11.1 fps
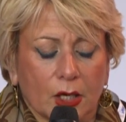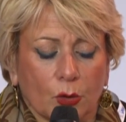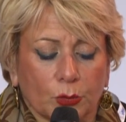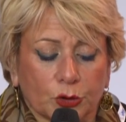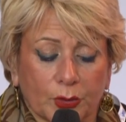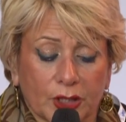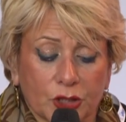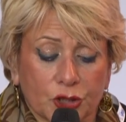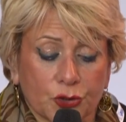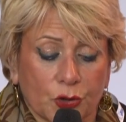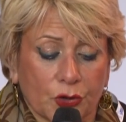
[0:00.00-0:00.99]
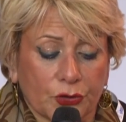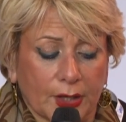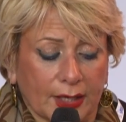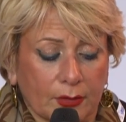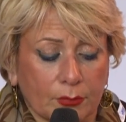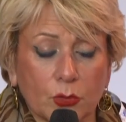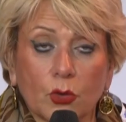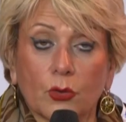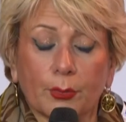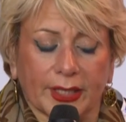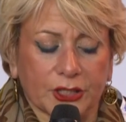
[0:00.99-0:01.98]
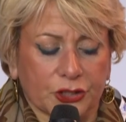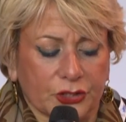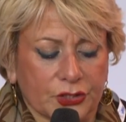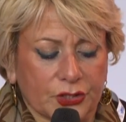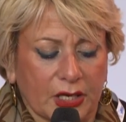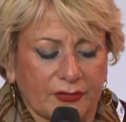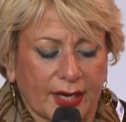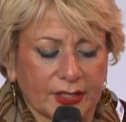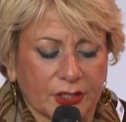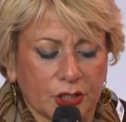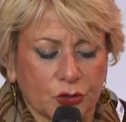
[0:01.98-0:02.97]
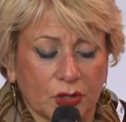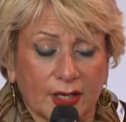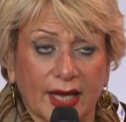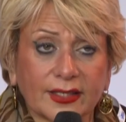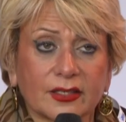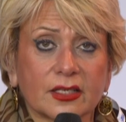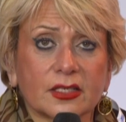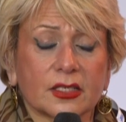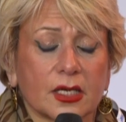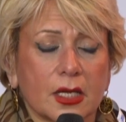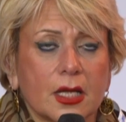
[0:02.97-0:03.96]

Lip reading: which will ensure that more patients have access to the latest,